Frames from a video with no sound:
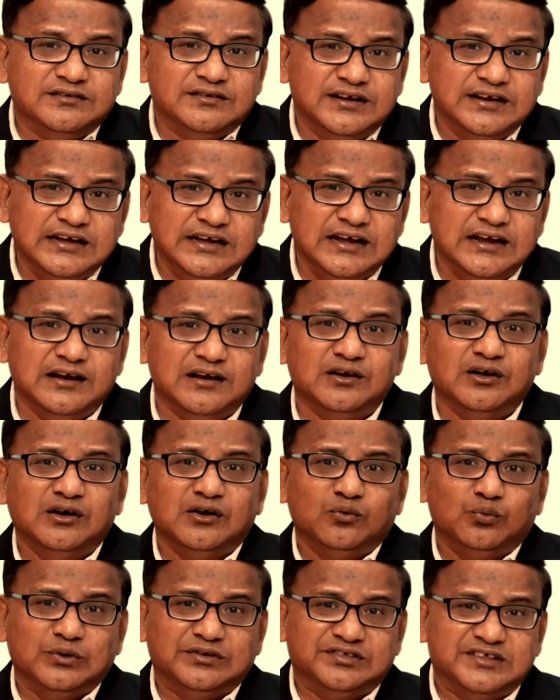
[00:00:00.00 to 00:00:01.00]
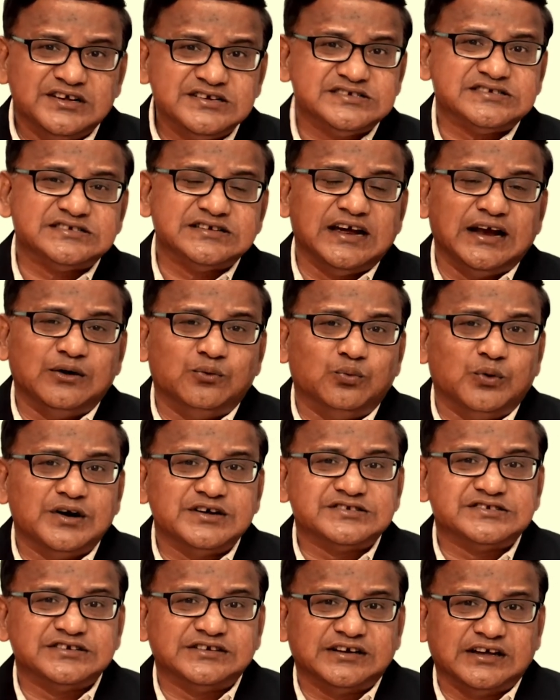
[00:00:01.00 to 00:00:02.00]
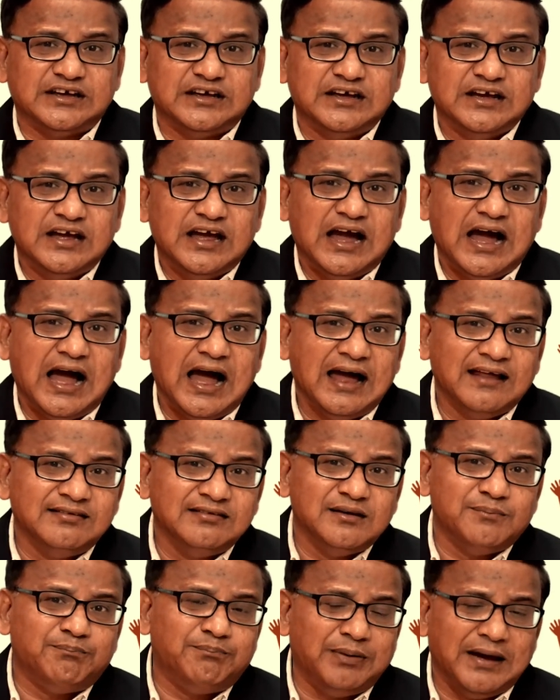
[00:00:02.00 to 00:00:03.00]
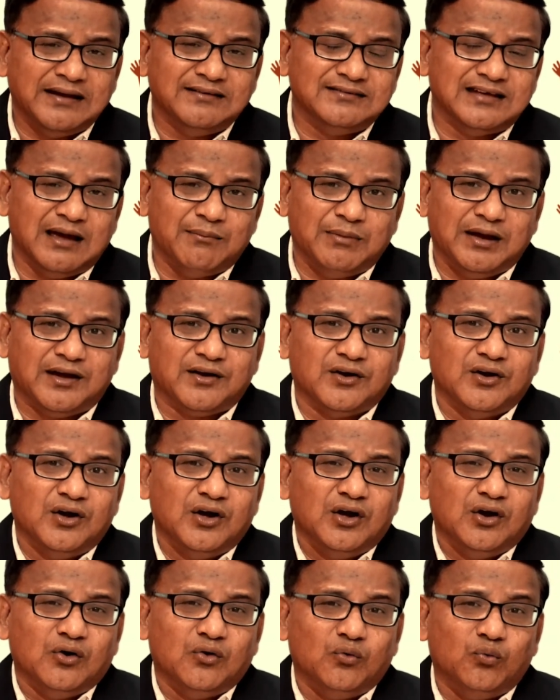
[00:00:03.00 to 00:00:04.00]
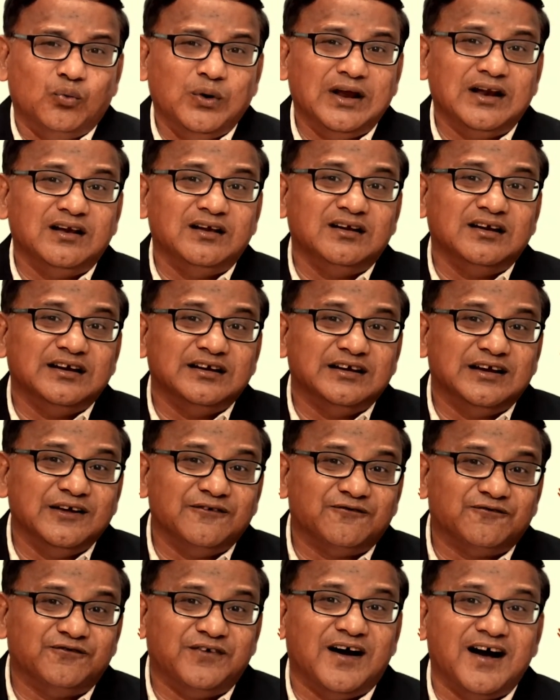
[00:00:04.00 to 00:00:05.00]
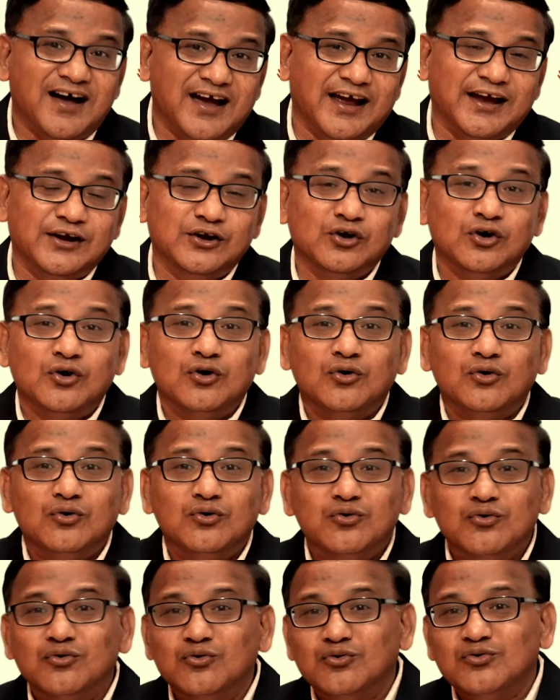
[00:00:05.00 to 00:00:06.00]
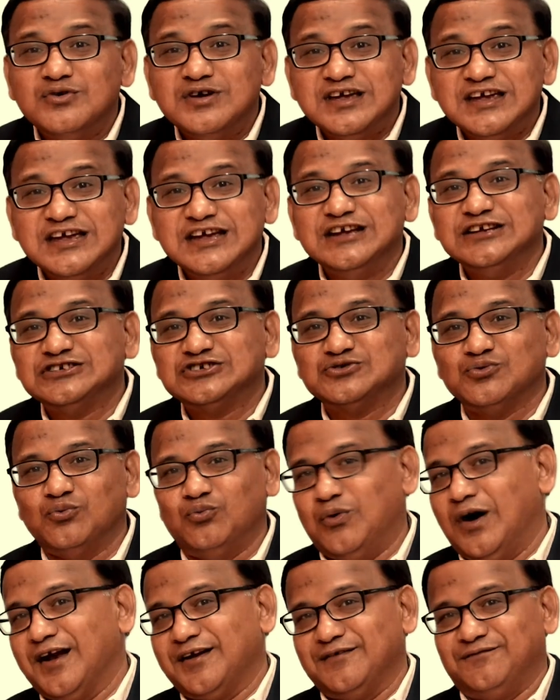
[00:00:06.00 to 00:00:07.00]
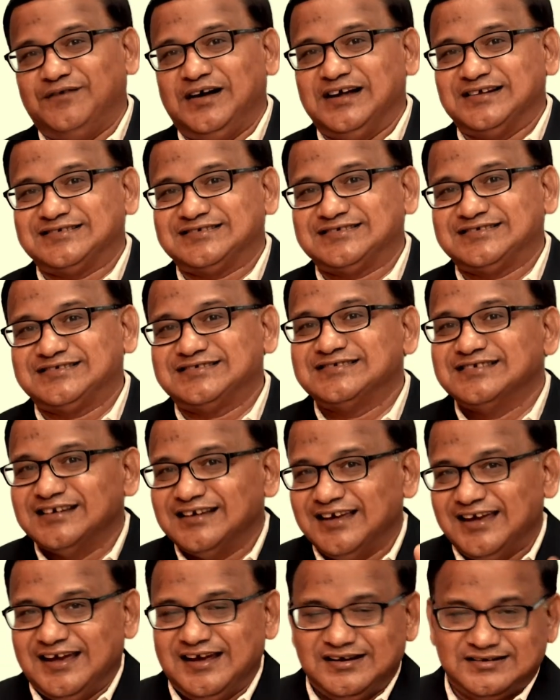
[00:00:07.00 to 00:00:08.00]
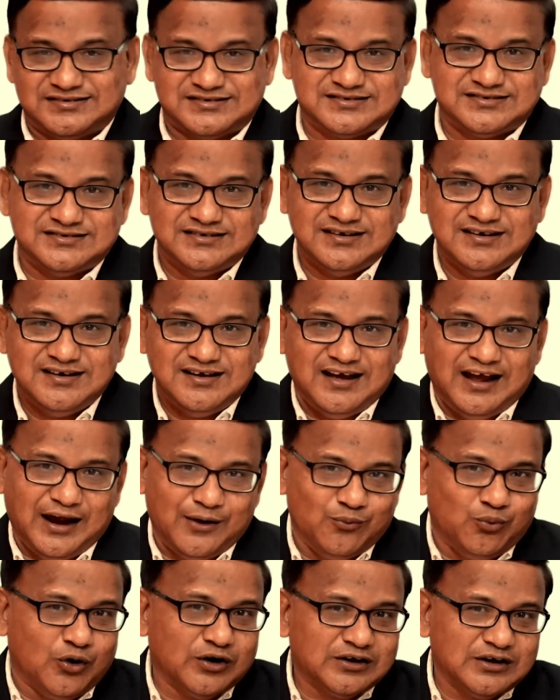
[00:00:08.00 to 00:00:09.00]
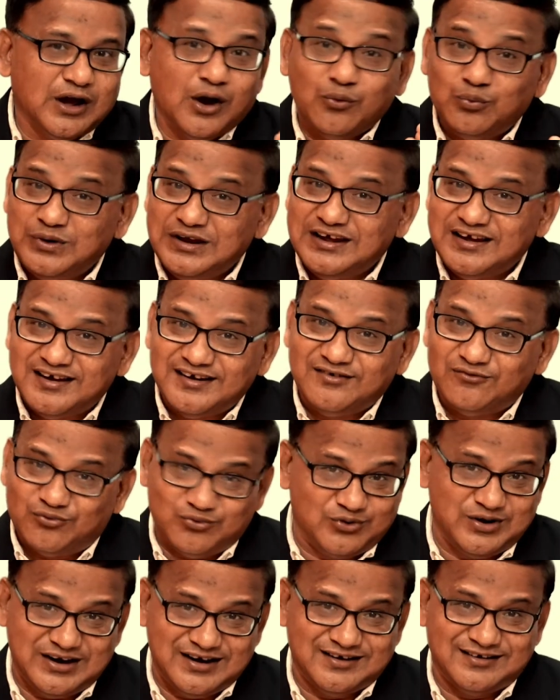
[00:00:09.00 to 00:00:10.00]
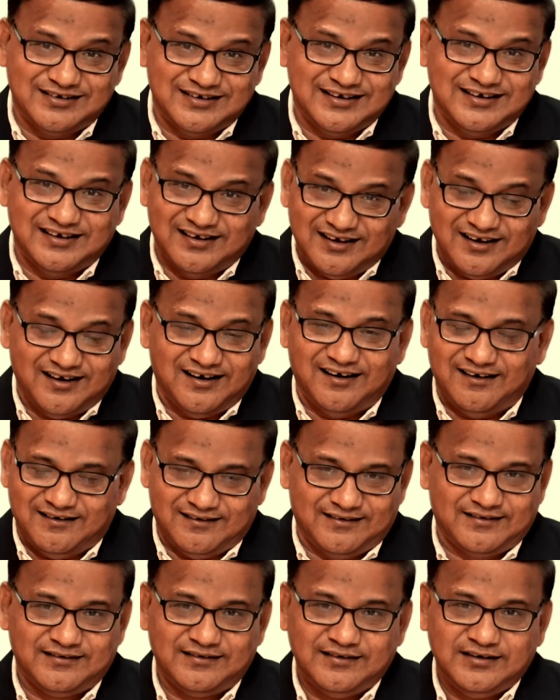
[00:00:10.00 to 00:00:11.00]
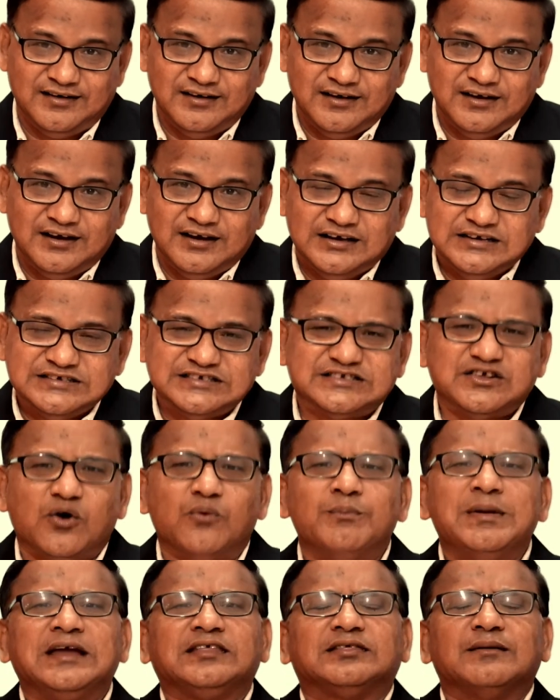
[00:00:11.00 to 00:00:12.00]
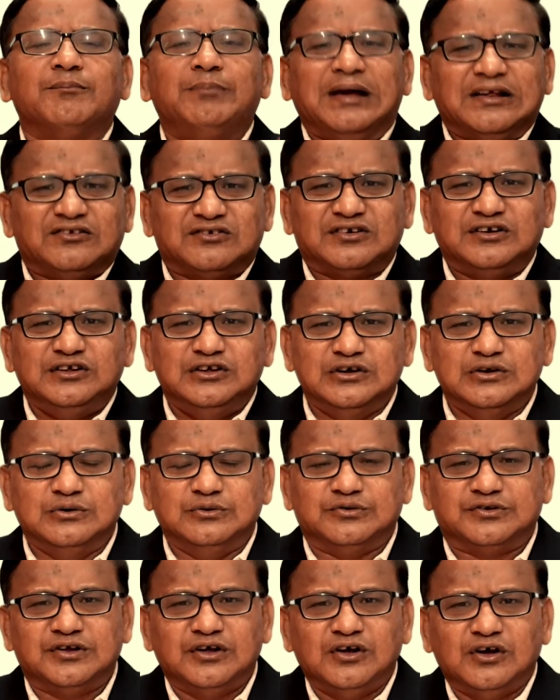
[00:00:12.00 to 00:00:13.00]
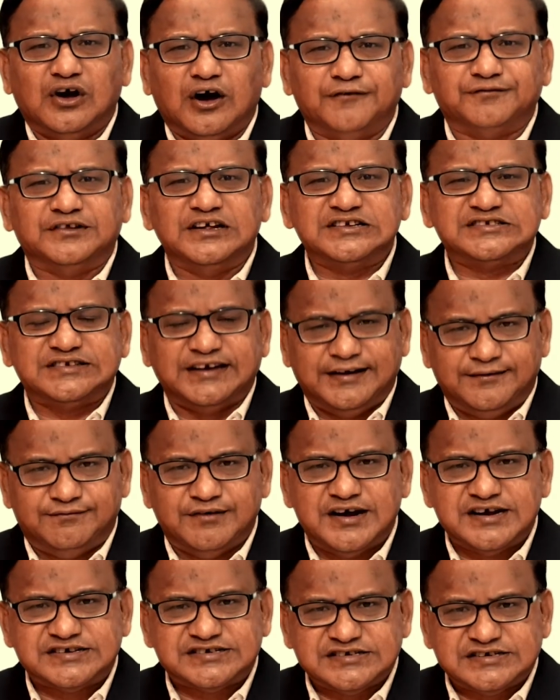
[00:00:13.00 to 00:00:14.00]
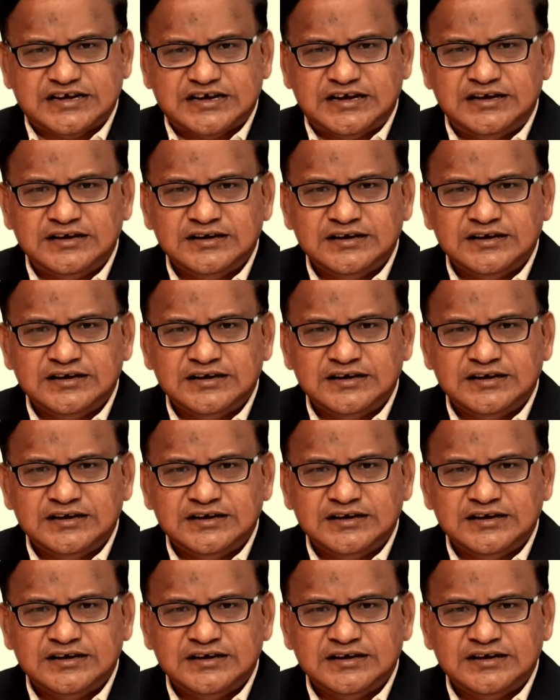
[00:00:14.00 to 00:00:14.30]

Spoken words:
deal with this adversity and the pandemic will define who each one of us is and what we really are. So make the best use of this adversity.